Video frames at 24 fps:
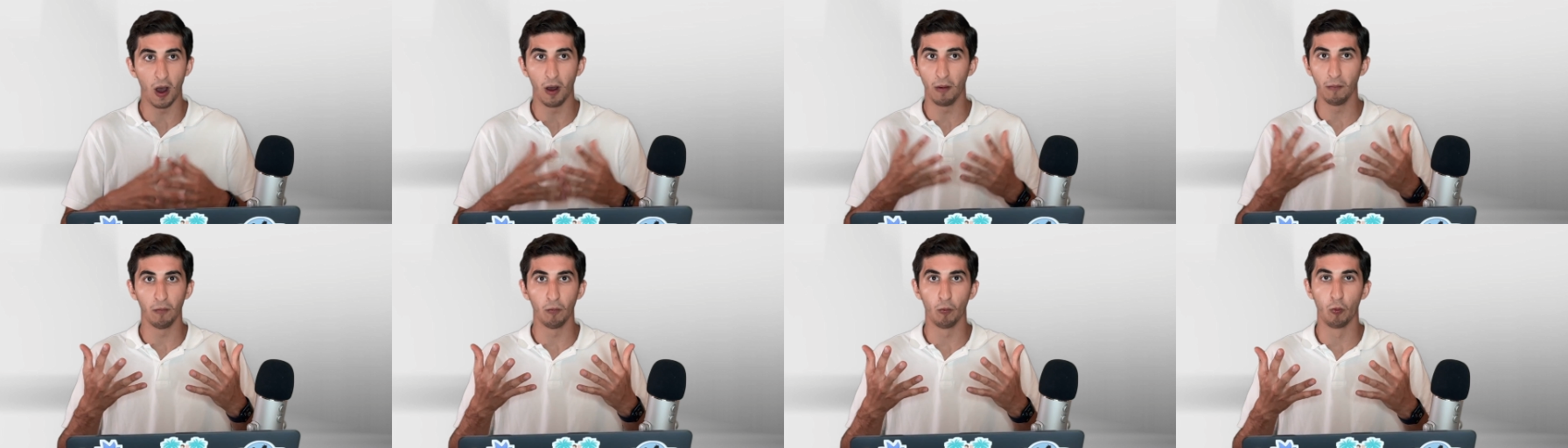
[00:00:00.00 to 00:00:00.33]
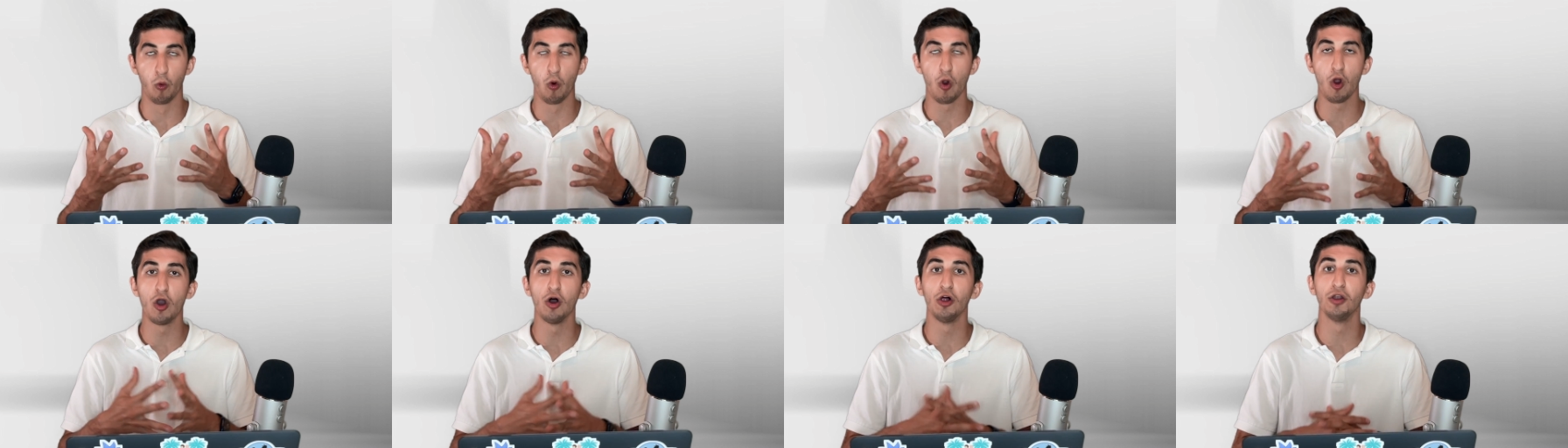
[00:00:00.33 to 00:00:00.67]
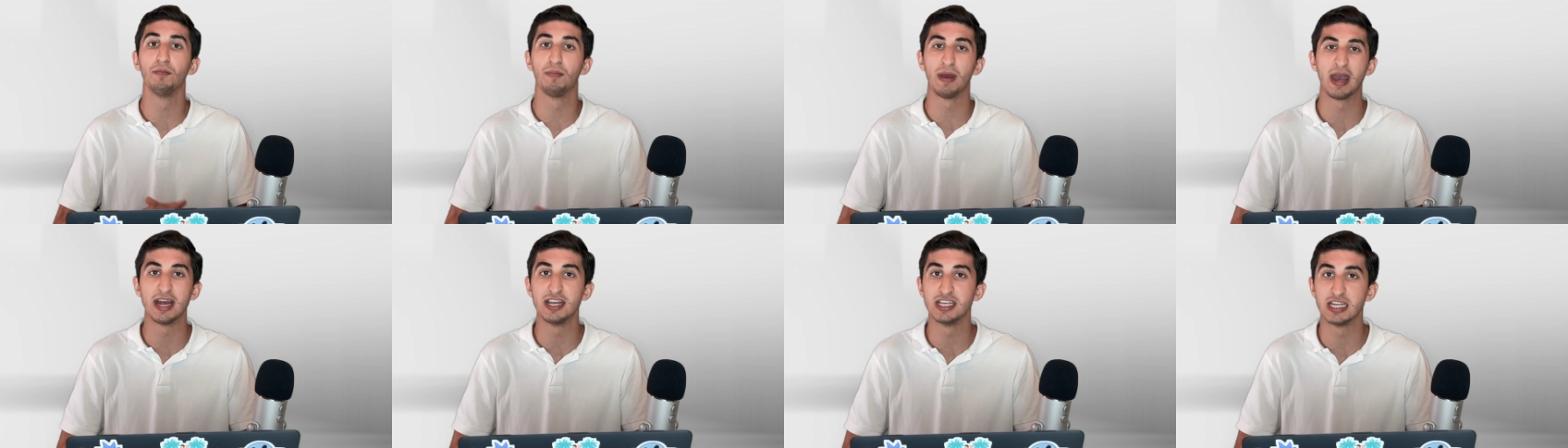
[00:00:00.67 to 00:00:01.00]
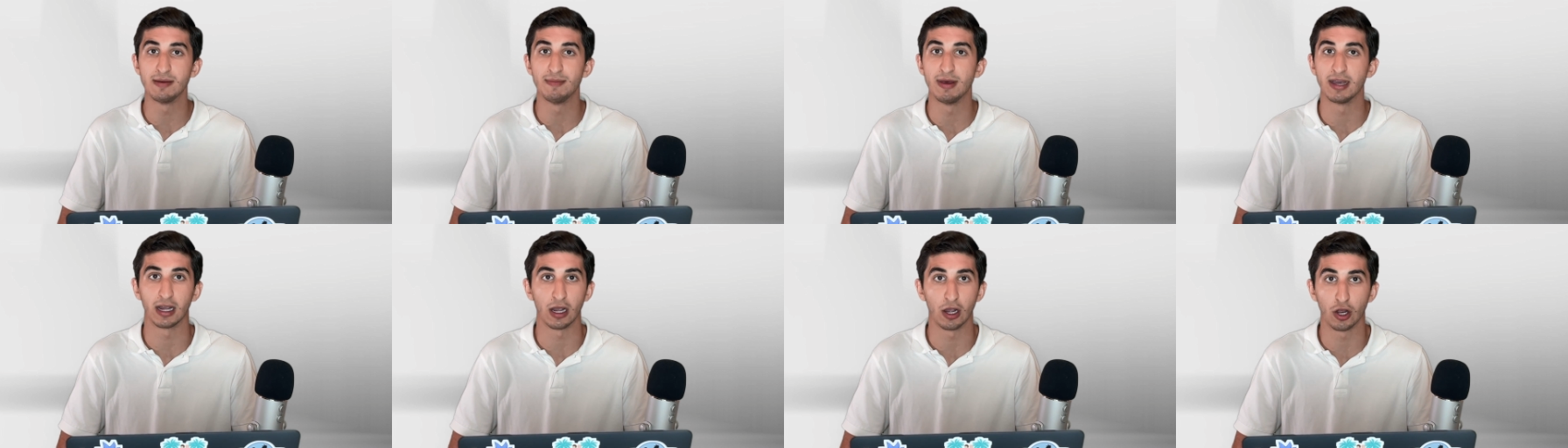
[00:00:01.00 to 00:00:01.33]
world
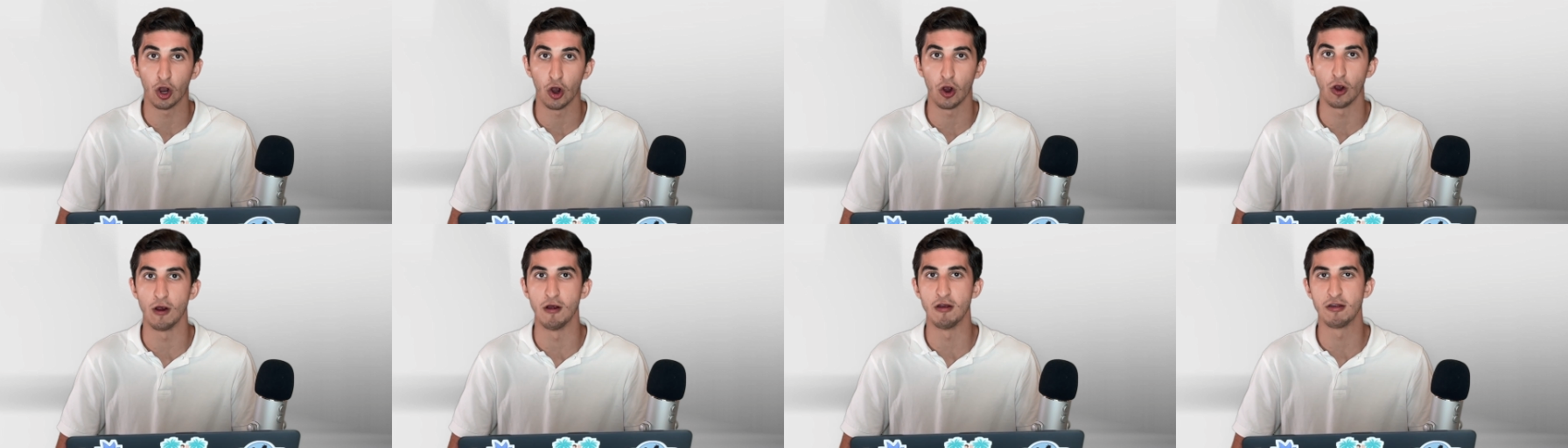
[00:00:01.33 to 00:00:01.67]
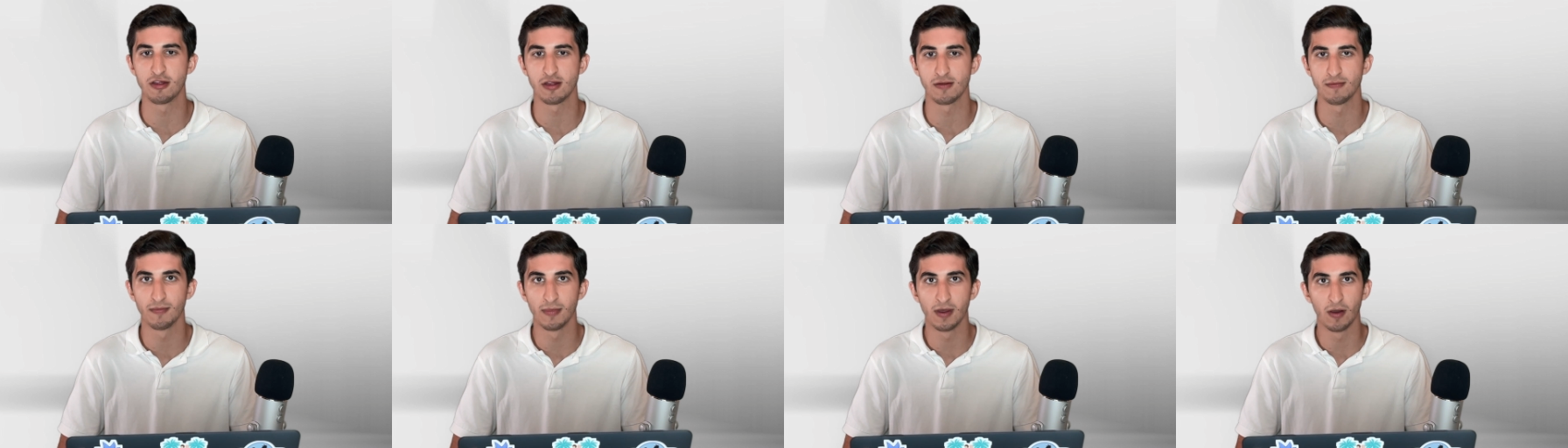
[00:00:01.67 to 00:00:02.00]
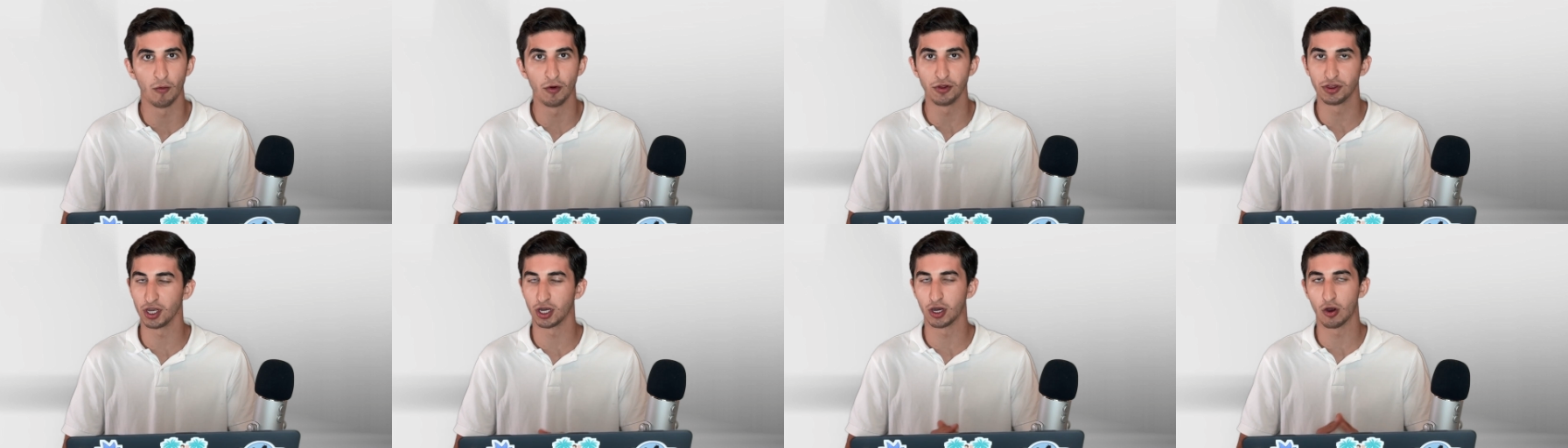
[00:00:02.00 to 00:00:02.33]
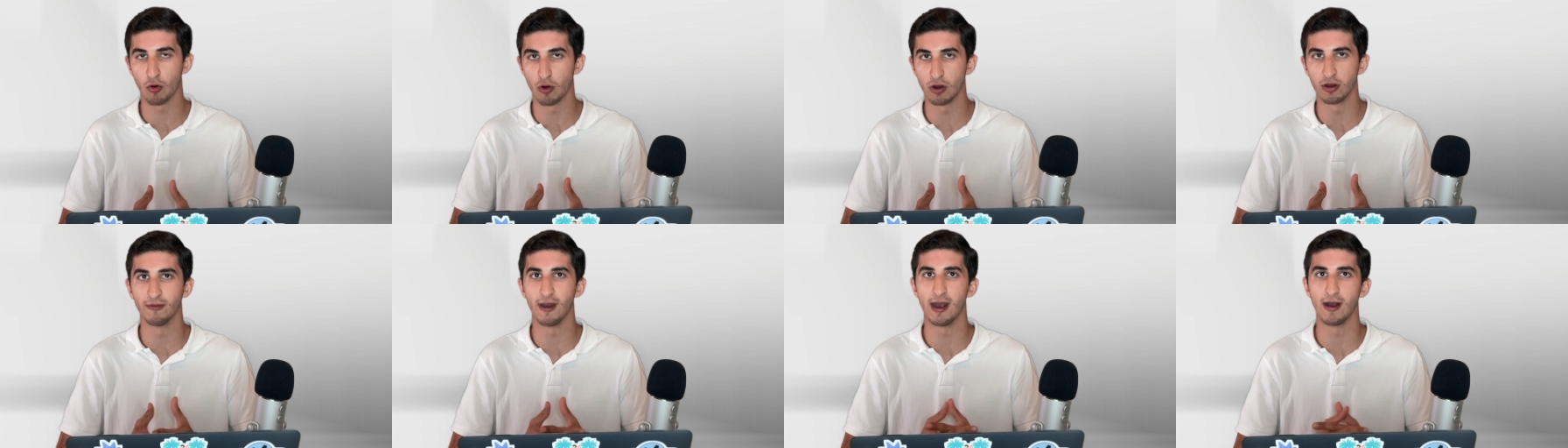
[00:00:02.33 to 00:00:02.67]
pandemic occurs with the
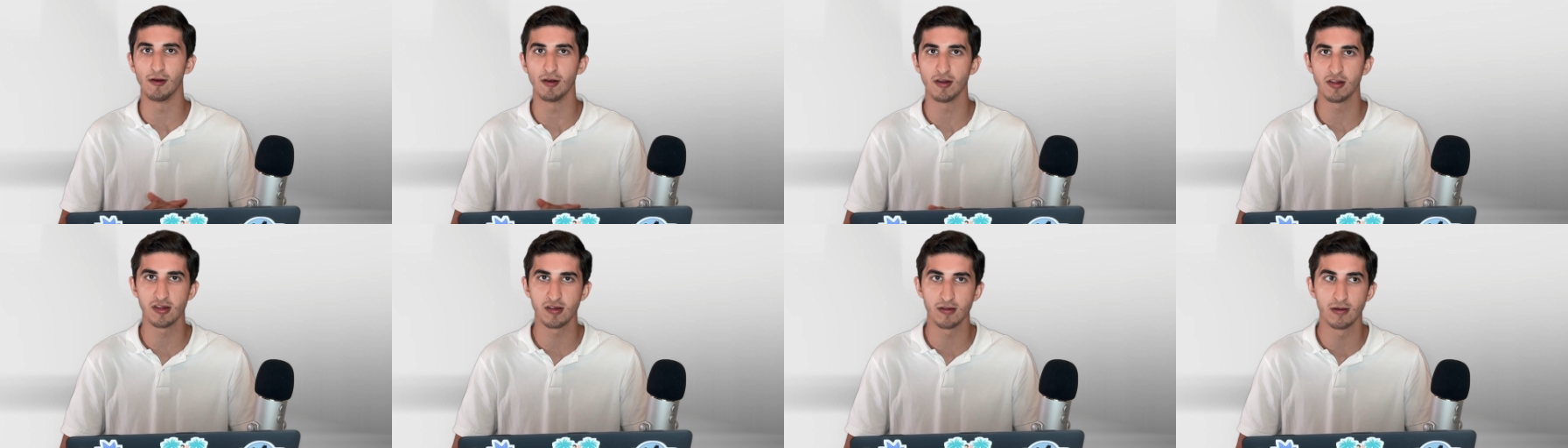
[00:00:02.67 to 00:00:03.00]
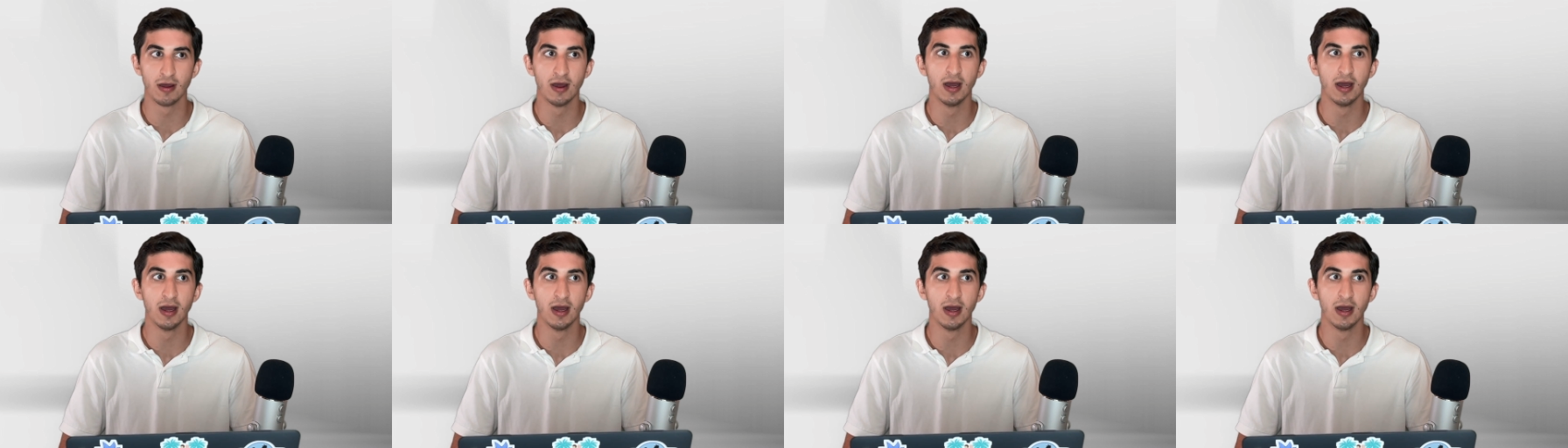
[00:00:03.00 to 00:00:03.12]
coronavirus.